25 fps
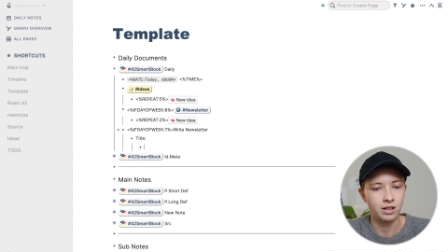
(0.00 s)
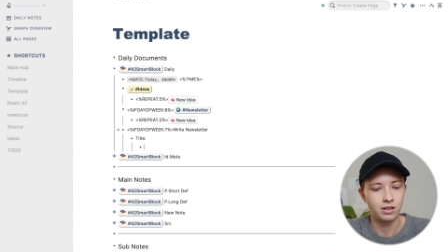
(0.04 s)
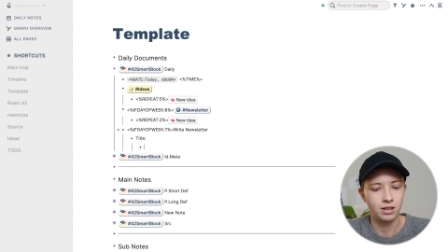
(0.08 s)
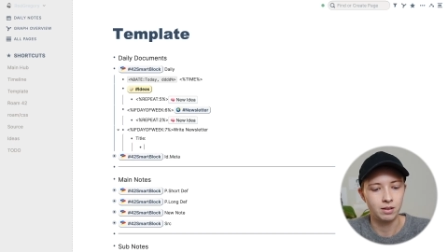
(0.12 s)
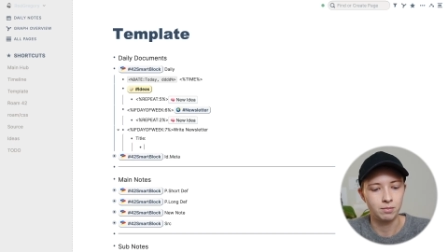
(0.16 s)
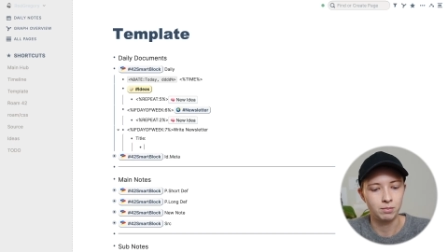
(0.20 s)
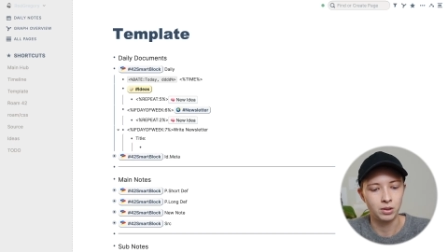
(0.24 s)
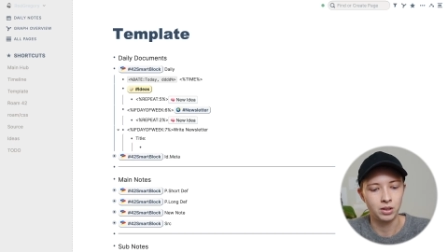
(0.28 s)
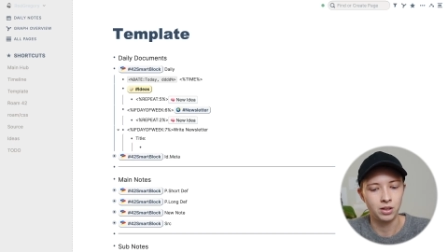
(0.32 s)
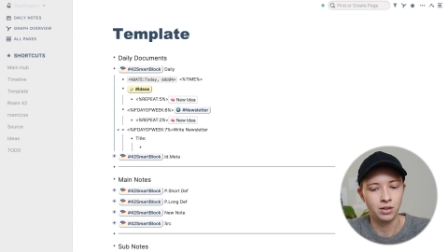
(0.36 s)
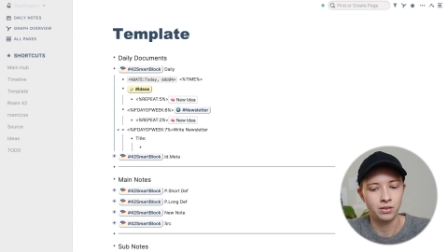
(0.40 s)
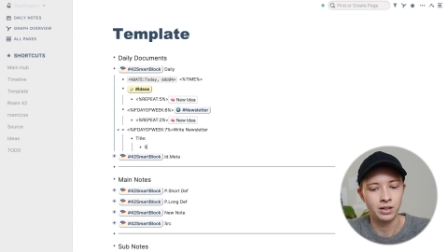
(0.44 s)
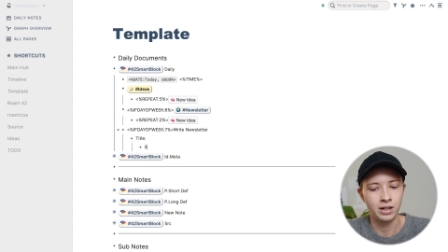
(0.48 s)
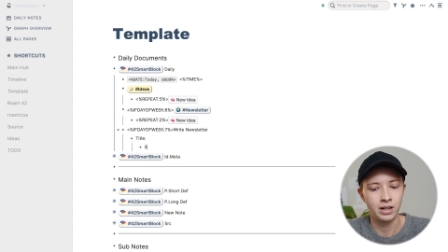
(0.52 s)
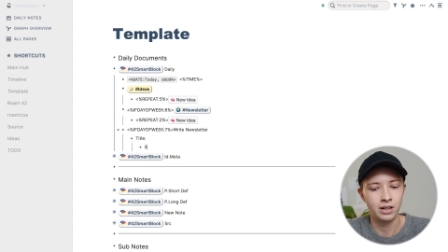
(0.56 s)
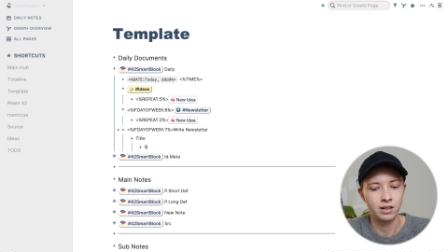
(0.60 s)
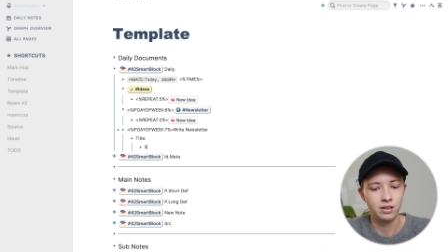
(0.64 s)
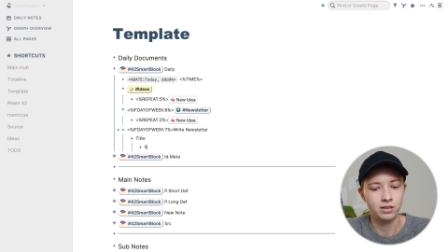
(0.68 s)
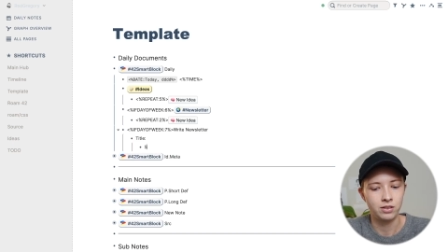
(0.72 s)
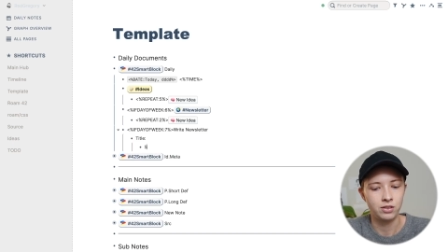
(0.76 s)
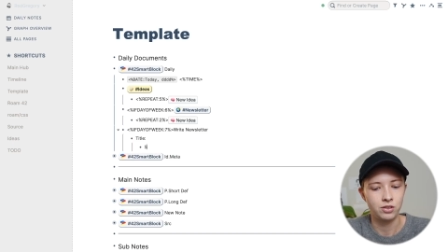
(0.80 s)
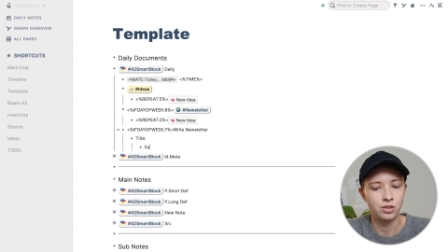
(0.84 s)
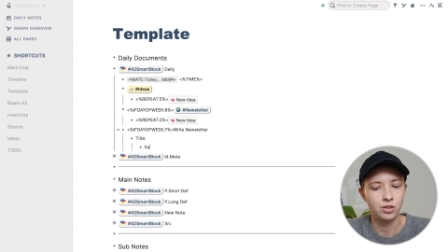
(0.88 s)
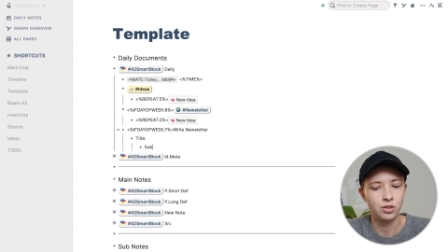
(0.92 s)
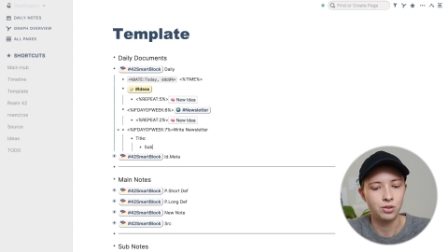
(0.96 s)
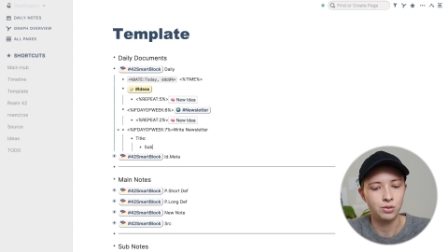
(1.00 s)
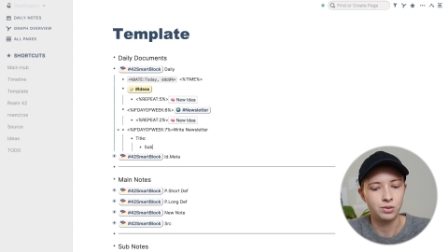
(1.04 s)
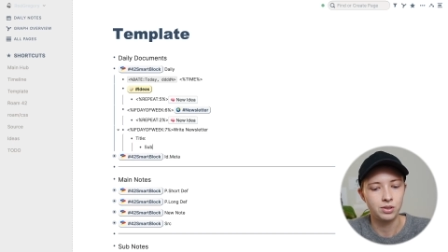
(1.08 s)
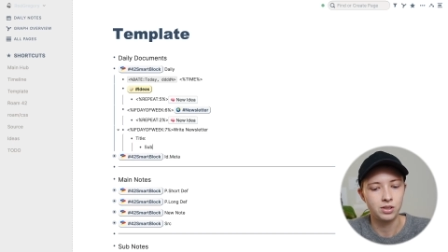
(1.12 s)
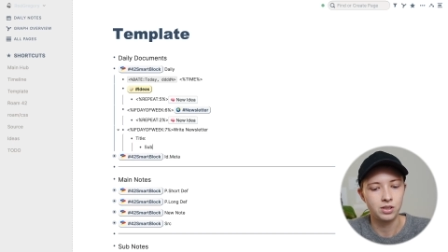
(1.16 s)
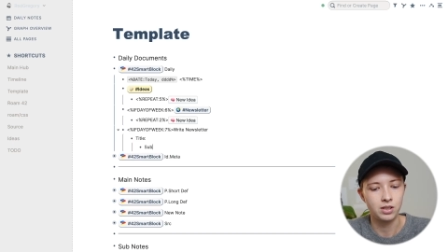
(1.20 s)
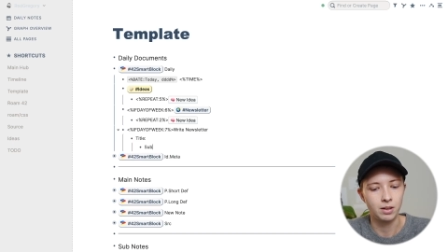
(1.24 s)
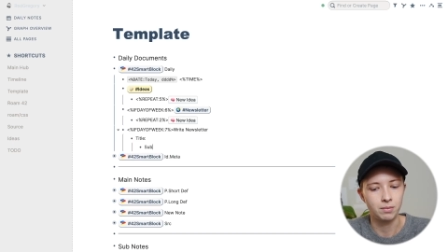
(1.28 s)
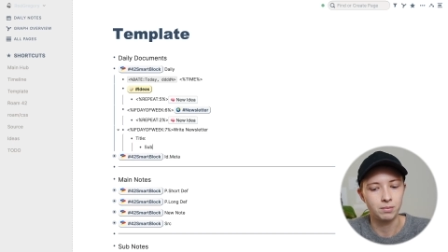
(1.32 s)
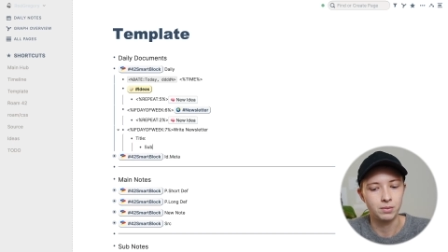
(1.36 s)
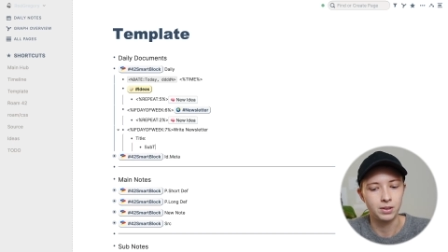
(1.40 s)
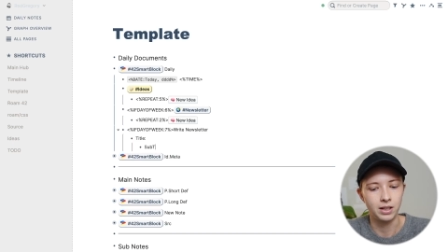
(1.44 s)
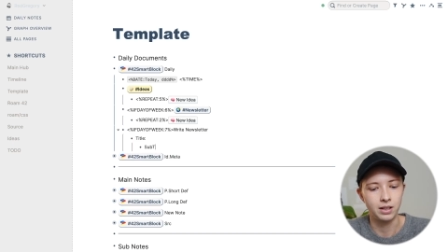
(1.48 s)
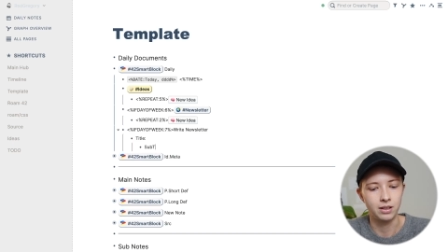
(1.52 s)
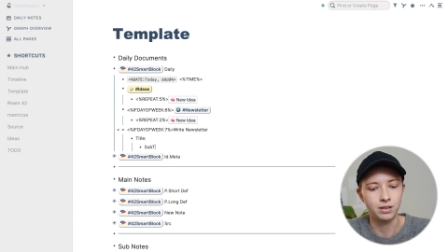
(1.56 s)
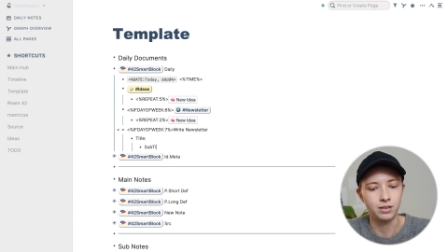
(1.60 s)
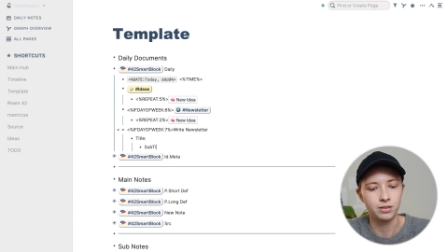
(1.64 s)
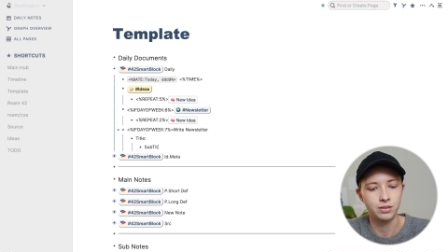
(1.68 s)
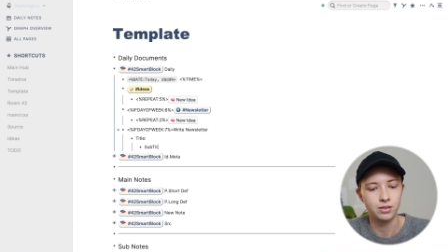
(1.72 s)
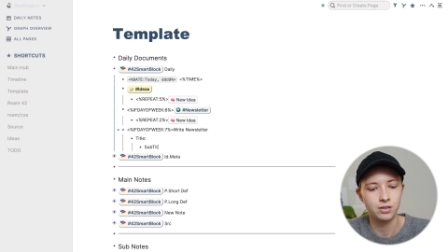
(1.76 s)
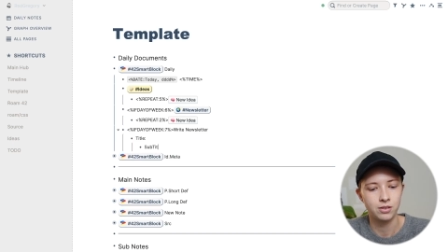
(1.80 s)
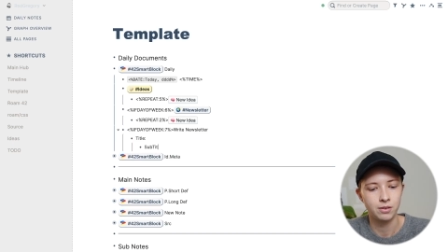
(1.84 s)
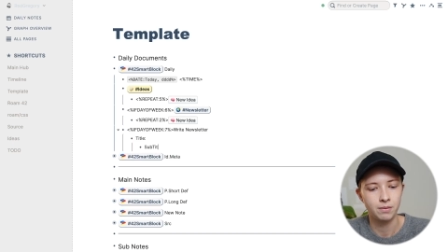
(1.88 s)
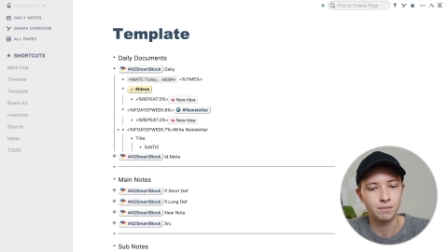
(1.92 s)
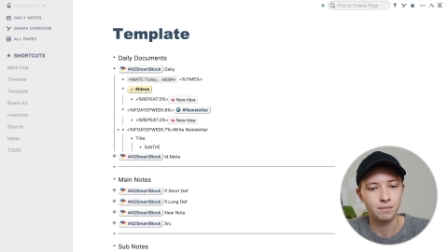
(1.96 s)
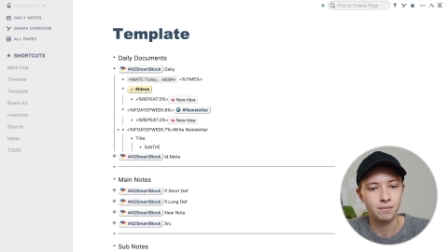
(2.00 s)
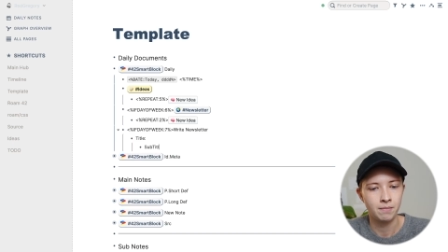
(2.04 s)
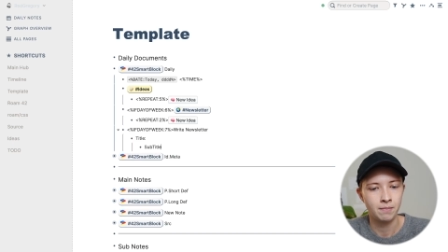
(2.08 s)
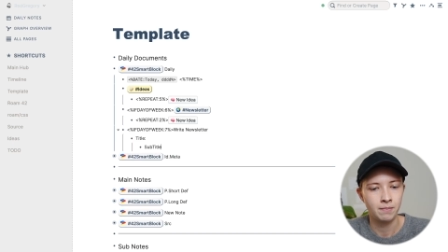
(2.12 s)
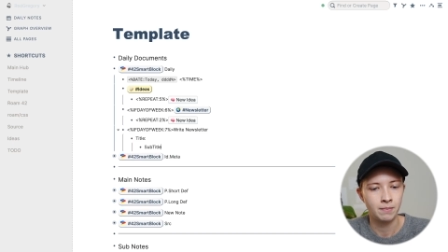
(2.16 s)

and then below that 2 subtitles